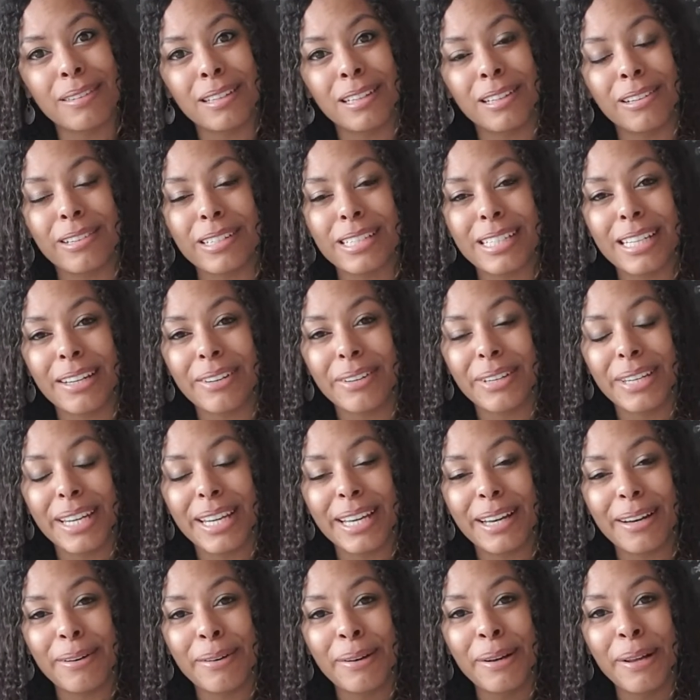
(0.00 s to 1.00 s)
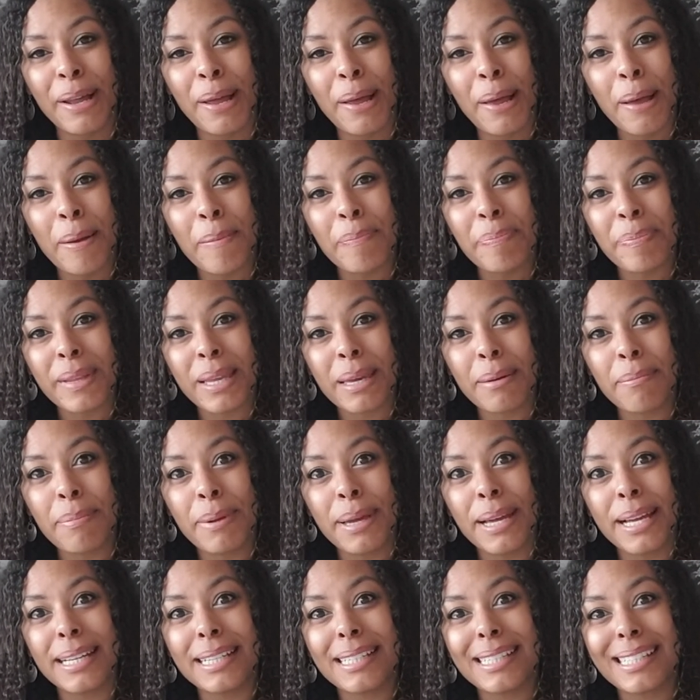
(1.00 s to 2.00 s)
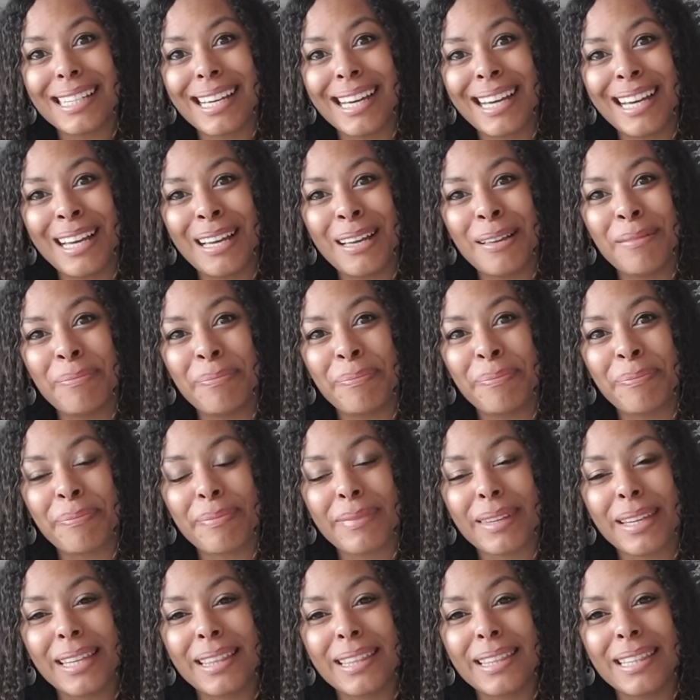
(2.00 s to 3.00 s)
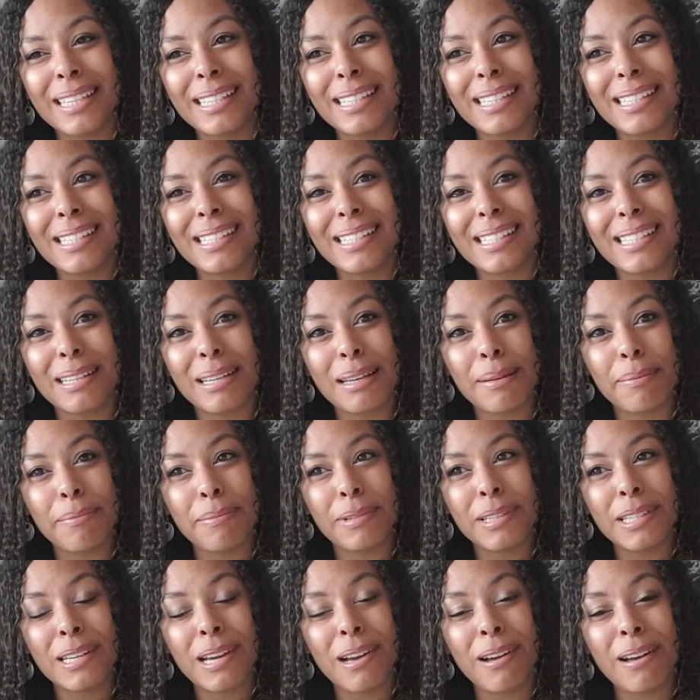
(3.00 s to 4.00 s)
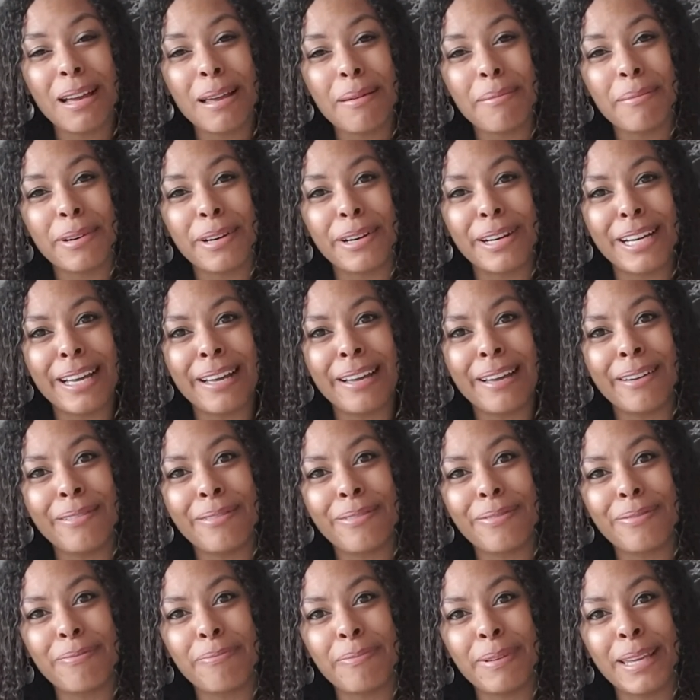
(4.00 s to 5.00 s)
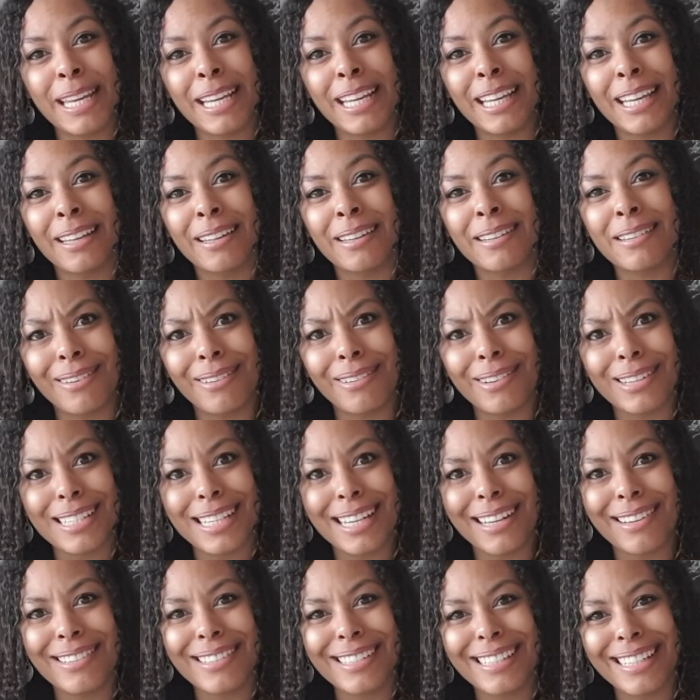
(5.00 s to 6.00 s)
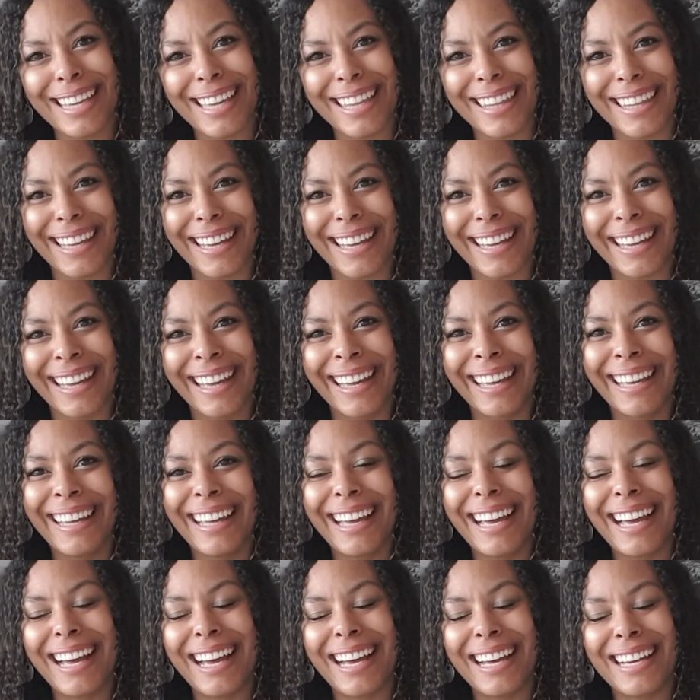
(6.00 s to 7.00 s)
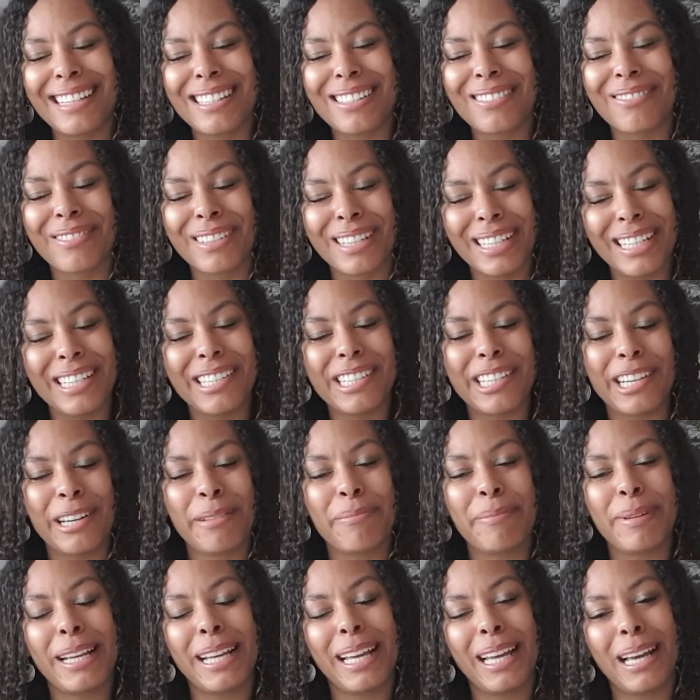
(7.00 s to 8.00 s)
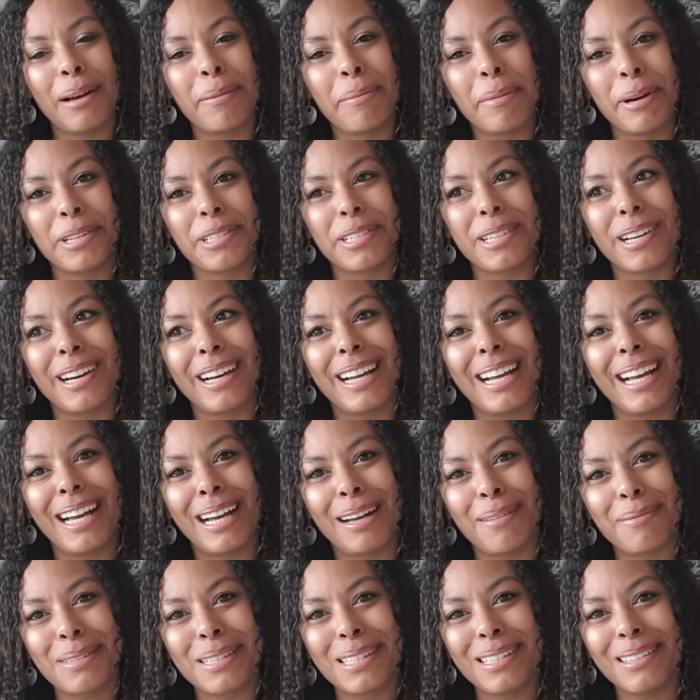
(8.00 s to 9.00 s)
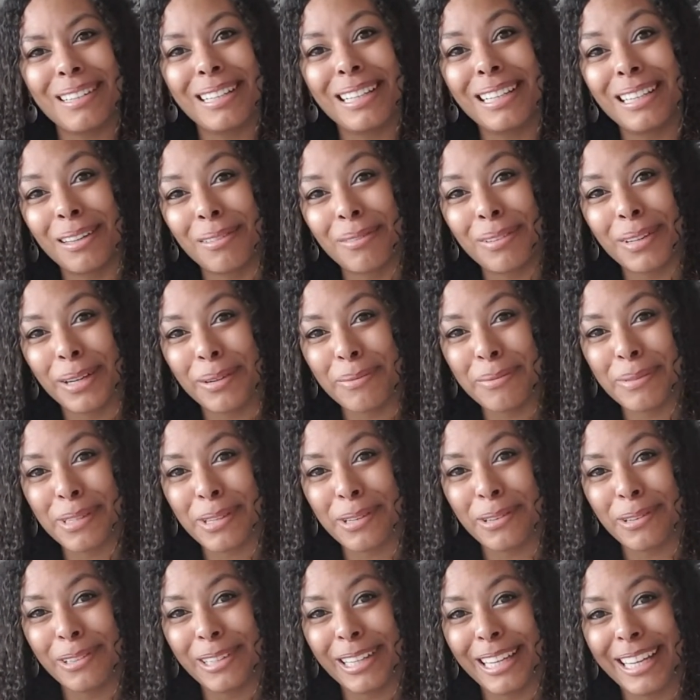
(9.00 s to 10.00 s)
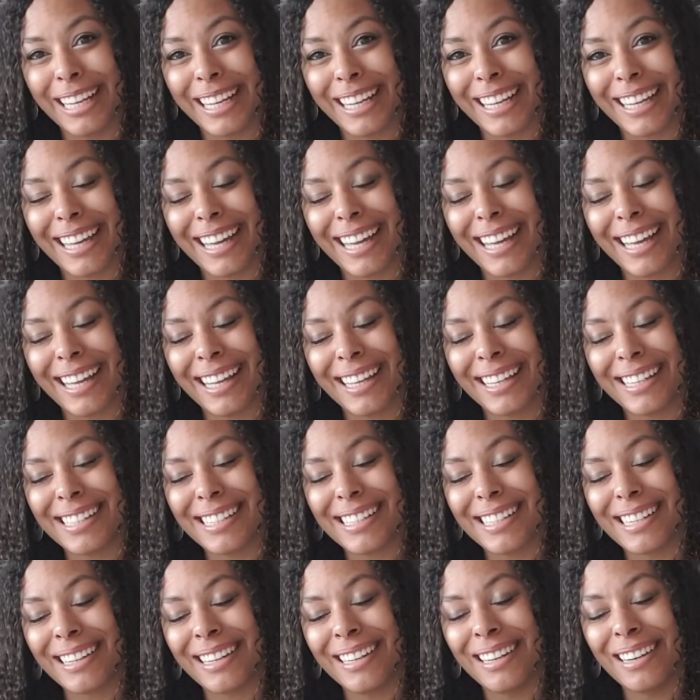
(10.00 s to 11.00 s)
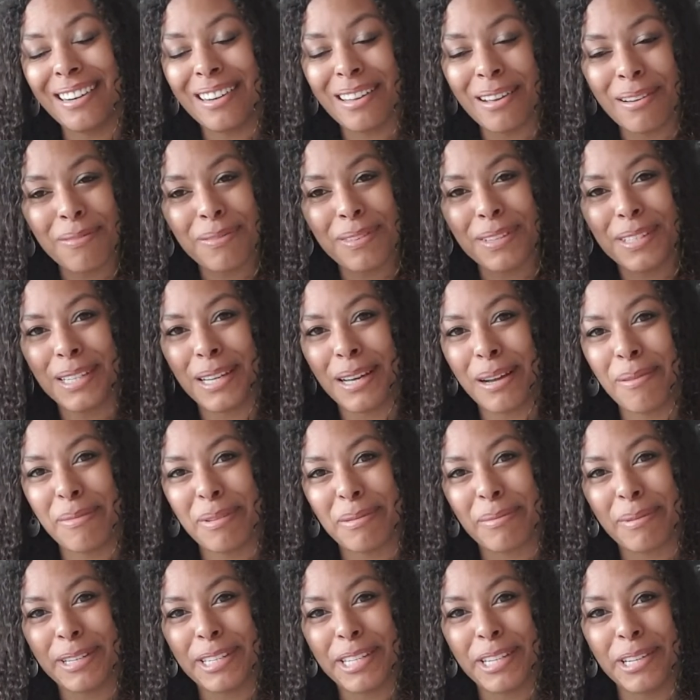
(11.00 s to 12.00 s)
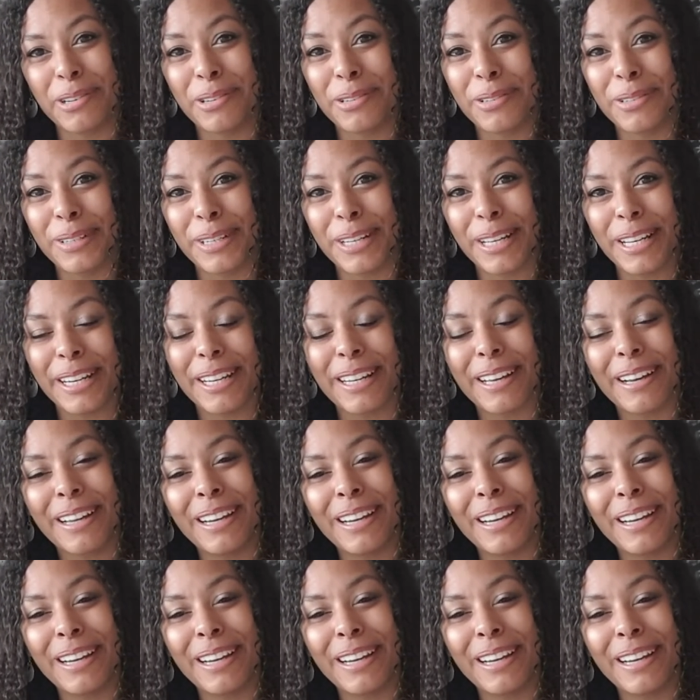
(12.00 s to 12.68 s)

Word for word: of the lockdown now. But this time of being in lockdown together has really showed me how much I absolutely love homeschooling, and I love the time with my children.